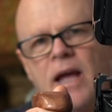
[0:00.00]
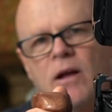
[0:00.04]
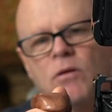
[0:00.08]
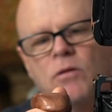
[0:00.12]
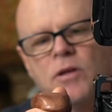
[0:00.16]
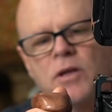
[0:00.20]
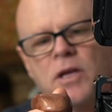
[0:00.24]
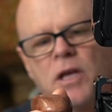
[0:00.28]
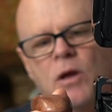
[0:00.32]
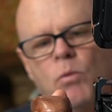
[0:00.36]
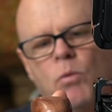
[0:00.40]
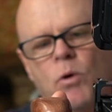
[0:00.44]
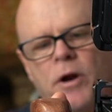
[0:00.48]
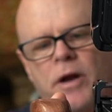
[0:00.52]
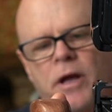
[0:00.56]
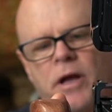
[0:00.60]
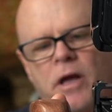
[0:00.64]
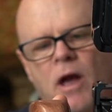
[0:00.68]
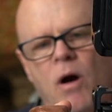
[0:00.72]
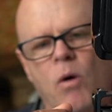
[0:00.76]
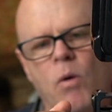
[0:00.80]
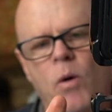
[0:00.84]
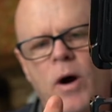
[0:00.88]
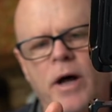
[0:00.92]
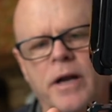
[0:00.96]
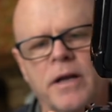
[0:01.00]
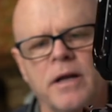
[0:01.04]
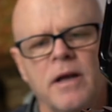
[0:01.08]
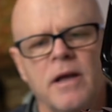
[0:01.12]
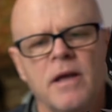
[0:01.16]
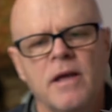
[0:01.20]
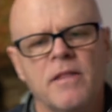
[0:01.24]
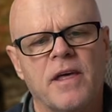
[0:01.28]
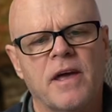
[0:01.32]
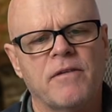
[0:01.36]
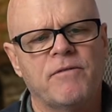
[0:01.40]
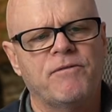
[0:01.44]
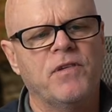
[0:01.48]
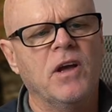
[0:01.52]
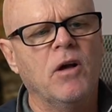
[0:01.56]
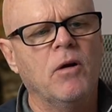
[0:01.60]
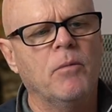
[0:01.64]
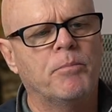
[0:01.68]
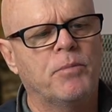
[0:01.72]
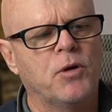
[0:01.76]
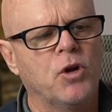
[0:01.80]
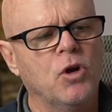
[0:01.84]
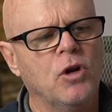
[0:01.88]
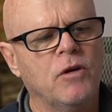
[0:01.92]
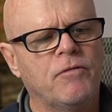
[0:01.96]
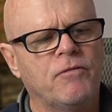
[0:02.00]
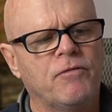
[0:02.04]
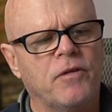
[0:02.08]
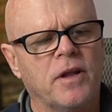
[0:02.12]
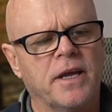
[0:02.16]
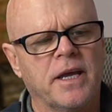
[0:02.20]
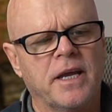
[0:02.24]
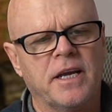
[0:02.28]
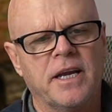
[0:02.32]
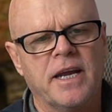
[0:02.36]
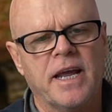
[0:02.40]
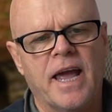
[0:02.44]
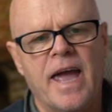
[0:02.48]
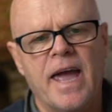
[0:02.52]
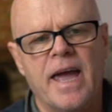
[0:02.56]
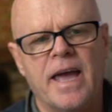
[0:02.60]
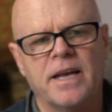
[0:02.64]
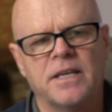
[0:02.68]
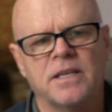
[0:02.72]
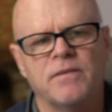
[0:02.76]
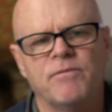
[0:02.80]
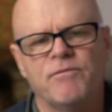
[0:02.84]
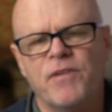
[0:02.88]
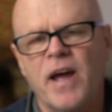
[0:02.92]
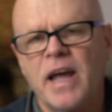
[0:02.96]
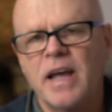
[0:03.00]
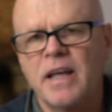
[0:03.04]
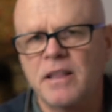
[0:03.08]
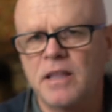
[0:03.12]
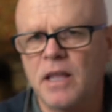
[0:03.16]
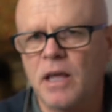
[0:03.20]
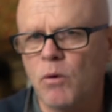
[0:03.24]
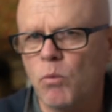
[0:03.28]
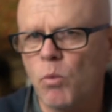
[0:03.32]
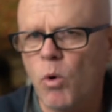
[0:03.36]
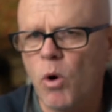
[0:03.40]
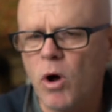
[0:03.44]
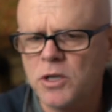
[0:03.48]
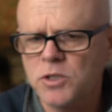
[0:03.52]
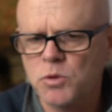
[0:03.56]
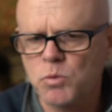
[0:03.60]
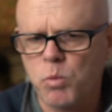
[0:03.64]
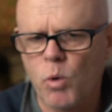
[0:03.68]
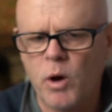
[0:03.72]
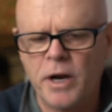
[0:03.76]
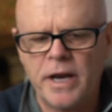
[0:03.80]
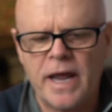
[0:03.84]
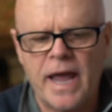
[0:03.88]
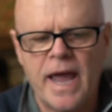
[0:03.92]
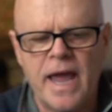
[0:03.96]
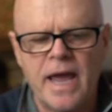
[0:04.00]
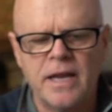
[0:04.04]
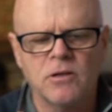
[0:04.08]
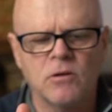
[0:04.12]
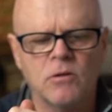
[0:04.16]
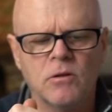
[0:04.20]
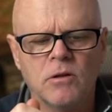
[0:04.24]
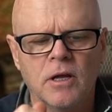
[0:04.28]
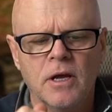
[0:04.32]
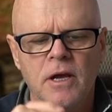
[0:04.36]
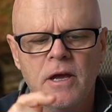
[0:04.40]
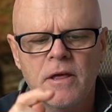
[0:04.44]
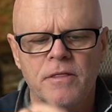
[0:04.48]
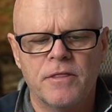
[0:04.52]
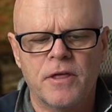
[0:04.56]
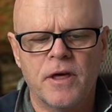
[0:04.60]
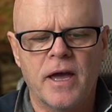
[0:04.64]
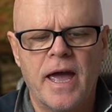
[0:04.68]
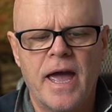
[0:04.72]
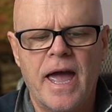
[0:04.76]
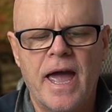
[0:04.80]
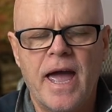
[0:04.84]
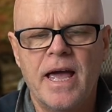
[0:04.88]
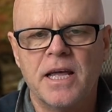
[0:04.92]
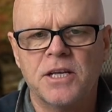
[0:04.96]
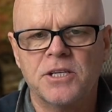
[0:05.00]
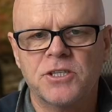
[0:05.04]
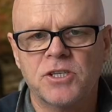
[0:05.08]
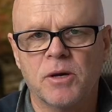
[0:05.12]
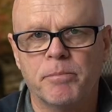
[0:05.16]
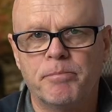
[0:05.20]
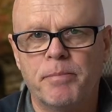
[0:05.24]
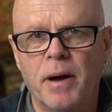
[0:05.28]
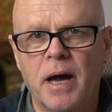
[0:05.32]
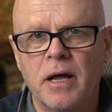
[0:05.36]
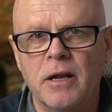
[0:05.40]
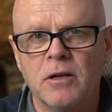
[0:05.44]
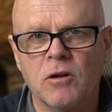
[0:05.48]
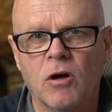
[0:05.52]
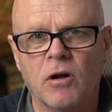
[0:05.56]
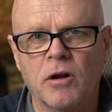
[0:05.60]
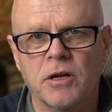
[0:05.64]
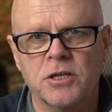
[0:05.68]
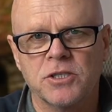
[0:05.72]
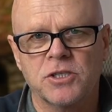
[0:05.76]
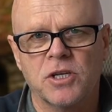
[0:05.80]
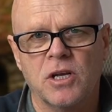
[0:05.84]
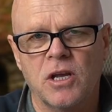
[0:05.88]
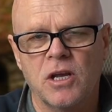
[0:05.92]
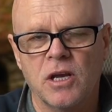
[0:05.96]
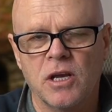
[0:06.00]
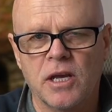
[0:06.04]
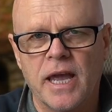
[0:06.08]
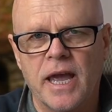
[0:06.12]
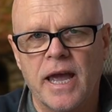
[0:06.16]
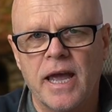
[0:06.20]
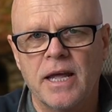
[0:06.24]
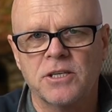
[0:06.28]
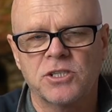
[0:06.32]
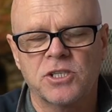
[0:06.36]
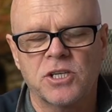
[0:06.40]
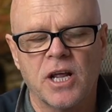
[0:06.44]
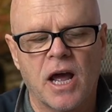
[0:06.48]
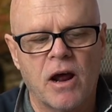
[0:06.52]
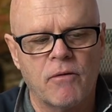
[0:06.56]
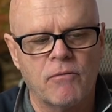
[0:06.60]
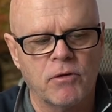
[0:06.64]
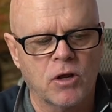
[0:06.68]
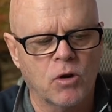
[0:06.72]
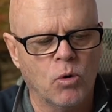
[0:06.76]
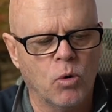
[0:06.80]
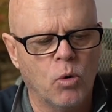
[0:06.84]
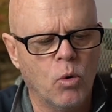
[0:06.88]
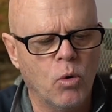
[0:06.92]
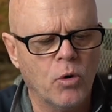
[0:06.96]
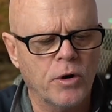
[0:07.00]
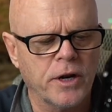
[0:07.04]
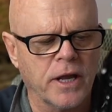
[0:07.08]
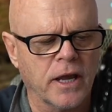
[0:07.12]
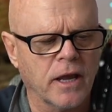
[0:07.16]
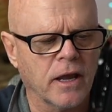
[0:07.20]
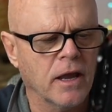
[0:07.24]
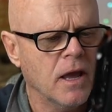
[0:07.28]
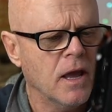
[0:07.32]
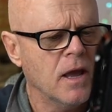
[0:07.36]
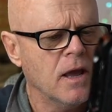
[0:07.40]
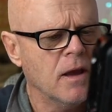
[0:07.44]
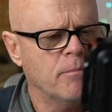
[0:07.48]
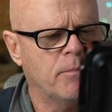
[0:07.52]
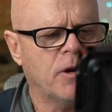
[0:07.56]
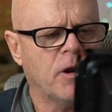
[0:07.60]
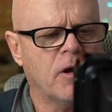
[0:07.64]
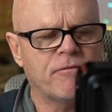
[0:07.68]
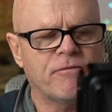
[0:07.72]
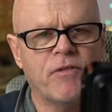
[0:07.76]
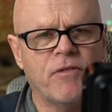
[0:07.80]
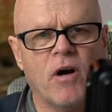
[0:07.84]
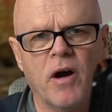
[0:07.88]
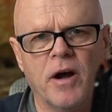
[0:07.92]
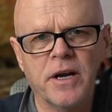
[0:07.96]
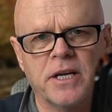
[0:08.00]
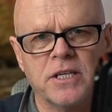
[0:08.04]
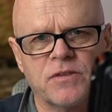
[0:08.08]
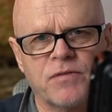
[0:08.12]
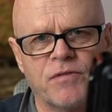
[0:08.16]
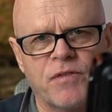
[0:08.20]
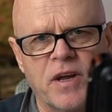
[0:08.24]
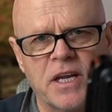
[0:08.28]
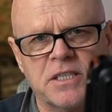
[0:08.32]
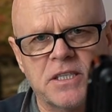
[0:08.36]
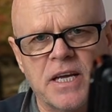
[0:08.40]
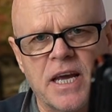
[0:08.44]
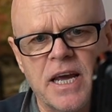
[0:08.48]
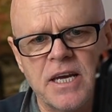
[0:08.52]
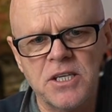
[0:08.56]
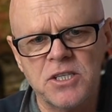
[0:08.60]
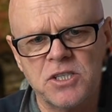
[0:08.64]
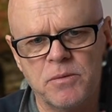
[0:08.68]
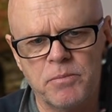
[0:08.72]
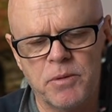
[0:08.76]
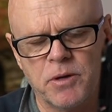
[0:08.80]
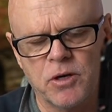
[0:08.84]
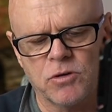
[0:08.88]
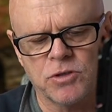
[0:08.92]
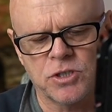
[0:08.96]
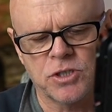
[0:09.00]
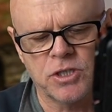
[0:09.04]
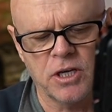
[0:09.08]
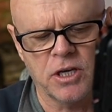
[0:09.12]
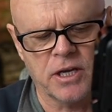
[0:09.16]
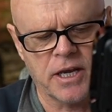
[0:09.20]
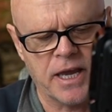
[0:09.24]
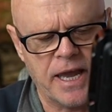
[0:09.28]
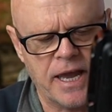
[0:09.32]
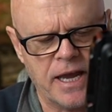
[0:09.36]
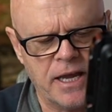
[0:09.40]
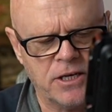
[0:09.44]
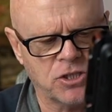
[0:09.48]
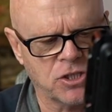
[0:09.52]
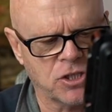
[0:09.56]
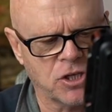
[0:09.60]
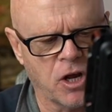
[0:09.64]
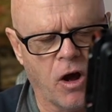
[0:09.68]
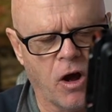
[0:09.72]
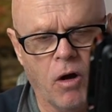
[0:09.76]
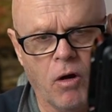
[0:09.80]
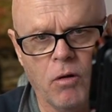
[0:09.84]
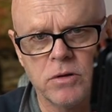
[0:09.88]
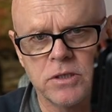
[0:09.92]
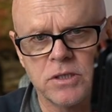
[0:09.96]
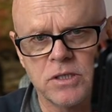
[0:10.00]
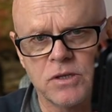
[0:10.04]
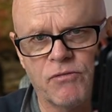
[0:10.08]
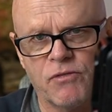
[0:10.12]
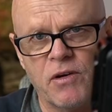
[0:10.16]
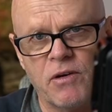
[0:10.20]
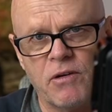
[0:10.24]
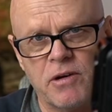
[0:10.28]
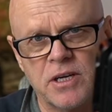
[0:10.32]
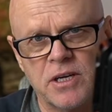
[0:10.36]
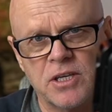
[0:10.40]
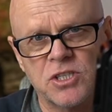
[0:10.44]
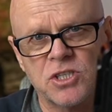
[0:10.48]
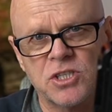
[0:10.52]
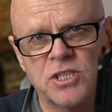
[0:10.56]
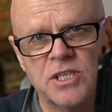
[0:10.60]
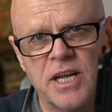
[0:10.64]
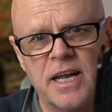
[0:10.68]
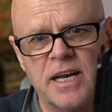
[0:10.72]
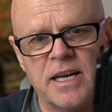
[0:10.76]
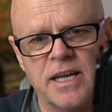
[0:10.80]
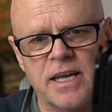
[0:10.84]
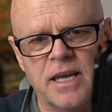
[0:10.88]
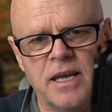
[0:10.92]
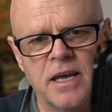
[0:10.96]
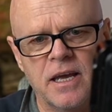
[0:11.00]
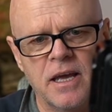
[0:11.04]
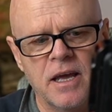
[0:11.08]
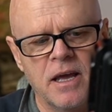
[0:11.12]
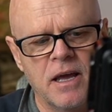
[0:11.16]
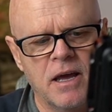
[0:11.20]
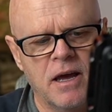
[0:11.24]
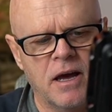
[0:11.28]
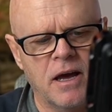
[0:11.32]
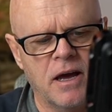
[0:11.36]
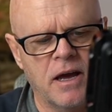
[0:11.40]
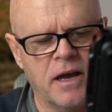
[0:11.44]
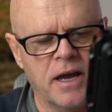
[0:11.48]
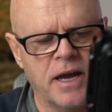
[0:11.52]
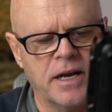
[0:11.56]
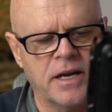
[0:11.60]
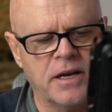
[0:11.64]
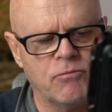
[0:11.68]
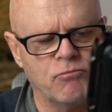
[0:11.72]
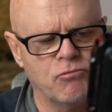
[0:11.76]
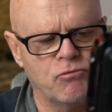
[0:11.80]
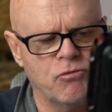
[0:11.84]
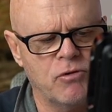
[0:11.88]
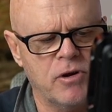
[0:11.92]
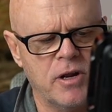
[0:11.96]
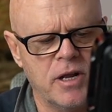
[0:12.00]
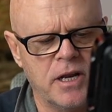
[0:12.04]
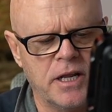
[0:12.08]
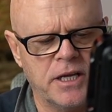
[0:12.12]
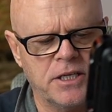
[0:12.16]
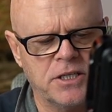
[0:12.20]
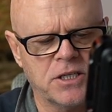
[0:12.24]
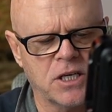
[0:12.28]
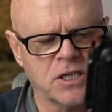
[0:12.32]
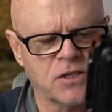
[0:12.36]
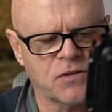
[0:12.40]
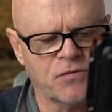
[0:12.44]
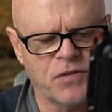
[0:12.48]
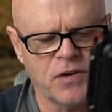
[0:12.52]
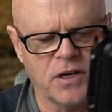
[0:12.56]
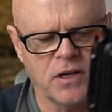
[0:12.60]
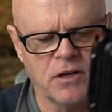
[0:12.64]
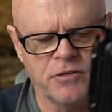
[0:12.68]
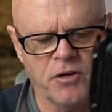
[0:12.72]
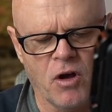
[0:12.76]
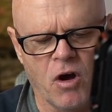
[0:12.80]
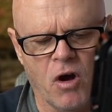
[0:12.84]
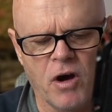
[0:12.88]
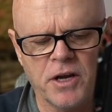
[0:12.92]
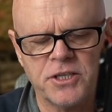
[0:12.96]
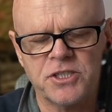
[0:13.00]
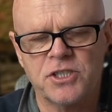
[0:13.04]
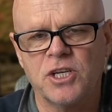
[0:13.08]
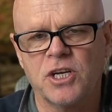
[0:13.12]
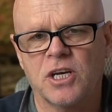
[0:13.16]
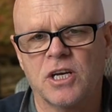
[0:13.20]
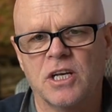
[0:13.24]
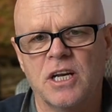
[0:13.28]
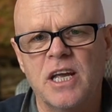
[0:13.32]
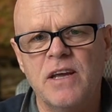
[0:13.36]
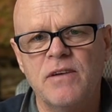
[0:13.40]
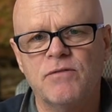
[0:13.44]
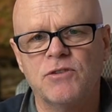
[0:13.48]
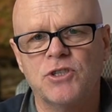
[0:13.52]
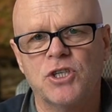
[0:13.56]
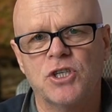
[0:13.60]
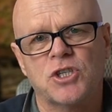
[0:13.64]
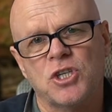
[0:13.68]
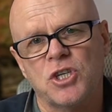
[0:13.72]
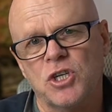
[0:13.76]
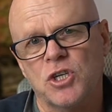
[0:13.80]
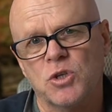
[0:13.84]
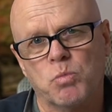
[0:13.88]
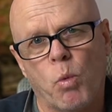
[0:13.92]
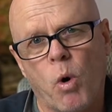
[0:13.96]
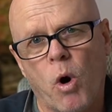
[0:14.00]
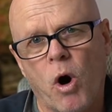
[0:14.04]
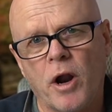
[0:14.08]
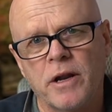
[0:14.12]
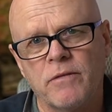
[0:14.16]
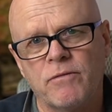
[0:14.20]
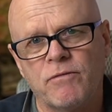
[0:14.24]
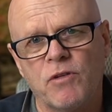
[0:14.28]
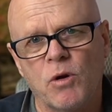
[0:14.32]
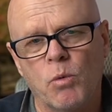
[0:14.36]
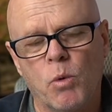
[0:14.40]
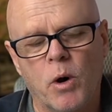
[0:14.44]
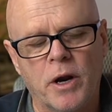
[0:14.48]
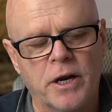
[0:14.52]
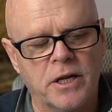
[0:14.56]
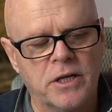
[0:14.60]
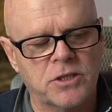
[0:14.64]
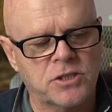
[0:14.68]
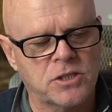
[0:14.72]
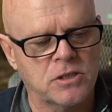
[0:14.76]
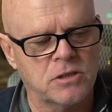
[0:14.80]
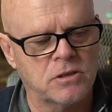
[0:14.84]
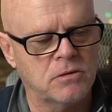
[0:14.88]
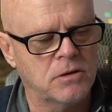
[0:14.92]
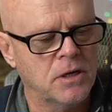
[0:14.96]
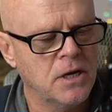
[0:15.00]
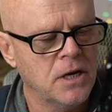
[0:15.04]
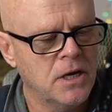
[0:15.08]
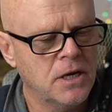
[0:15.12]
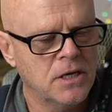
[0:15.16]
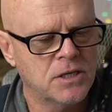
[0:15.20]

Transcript: angle that you want to go on. They feel beautifully in your hand. In fact, there was one handle that has a button on it so you can start recording. But I find it's fantastic, because you can just hold this very steady and it really does feel nice. You can even just use one if you wanted to,